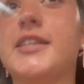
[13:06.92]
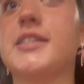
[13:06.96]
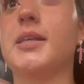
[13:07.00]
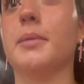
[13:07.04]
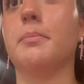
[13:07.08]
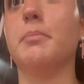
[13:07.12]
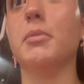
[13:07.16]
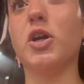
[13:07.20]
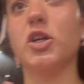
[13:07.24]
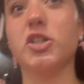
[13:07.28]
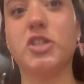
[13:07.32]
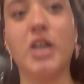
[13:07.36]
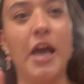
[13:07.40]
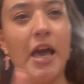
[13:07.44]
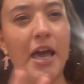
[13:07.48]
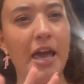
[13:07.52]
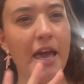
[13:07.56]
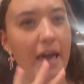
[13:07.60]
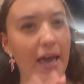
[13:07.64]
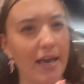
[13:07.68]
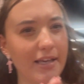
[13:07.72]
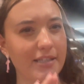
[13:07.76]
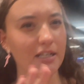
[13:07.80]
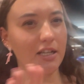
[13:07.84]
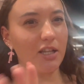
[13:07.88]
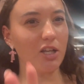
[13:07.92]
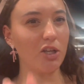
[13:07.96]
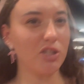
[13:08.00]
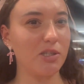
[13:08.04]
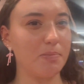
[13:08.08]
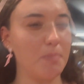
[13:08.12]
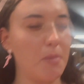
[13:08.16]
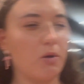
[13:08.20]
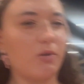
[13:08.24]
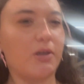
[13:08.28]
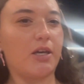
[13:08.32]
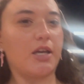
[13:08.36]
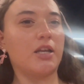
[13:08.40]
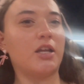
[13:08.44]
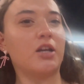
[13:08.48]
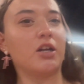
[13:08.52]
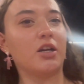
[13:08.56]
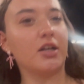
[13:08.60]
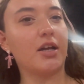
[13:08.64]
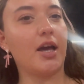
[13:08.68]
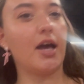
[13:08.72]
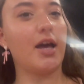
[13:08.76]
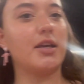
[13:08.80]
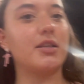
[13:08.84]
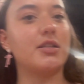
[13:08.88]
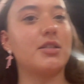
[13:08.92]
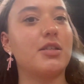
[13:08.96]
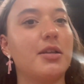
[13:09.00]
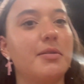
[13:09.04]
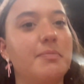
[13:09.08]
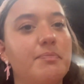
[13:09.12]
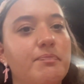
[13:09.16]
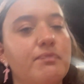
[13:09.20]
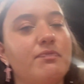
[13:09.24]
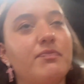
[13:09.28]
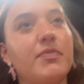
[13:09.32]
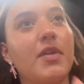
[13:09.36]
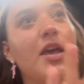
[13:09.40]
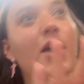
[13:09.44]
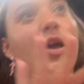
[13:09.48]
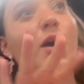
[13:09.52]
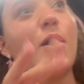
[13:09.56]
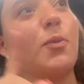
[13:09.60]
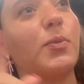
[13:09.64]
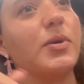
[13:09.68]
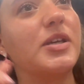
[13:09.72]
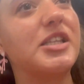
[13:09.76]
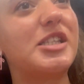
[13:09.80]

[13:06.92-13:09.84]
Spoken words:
some merch. Is anyone smoking here, guys? We